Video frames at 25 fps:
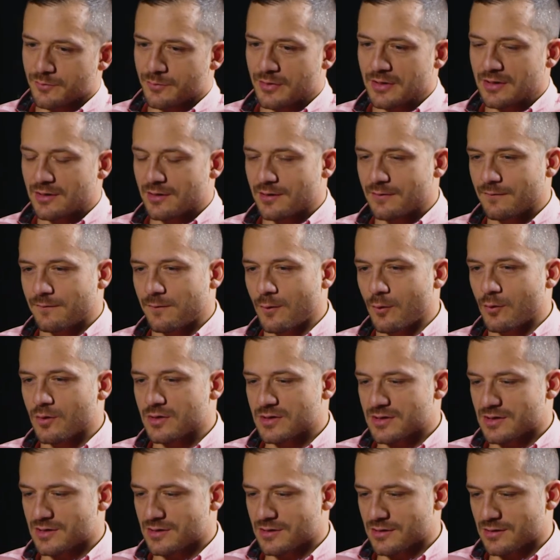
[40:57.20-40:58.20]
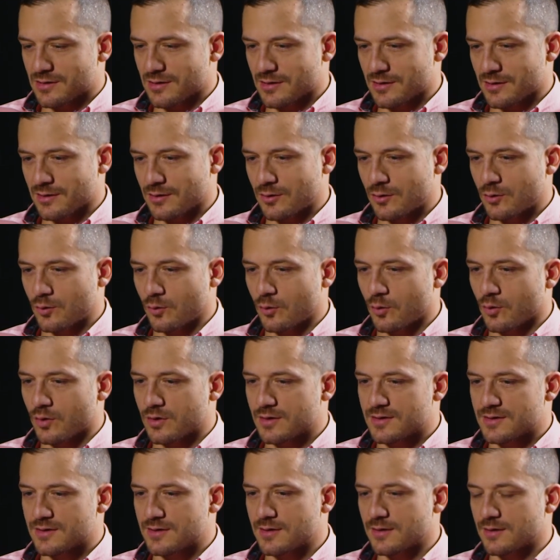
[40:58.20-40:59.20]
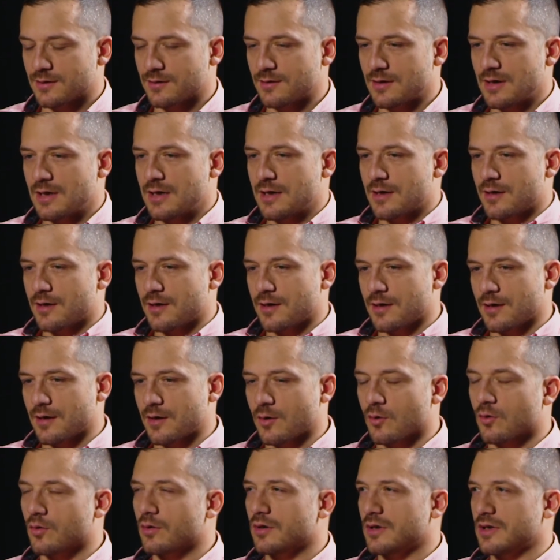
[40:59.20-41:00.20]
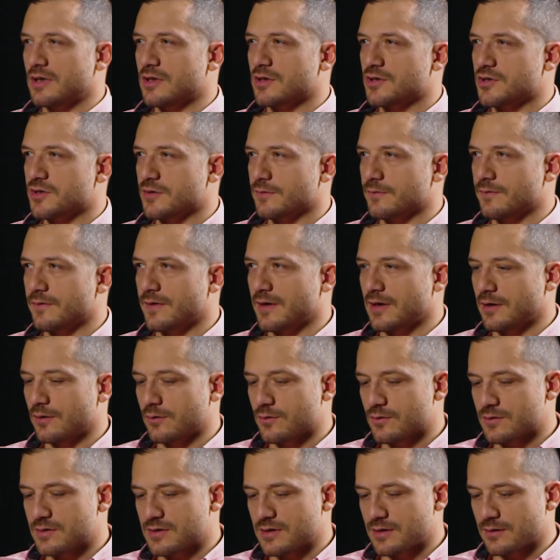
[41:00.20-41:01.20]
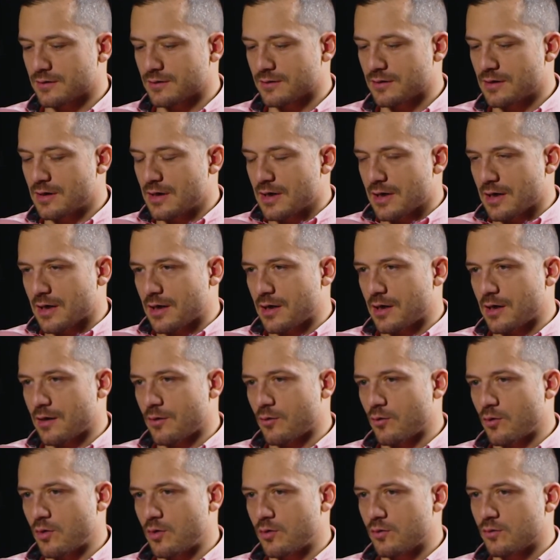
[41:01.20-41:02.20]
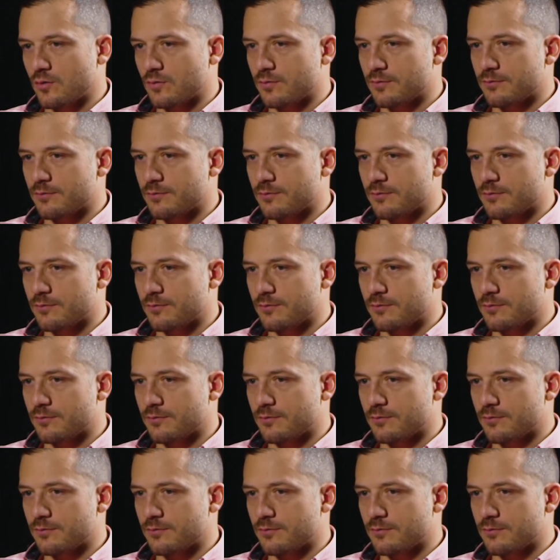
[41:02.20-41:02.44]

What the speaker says: a bit the focus towards your leadership values and how you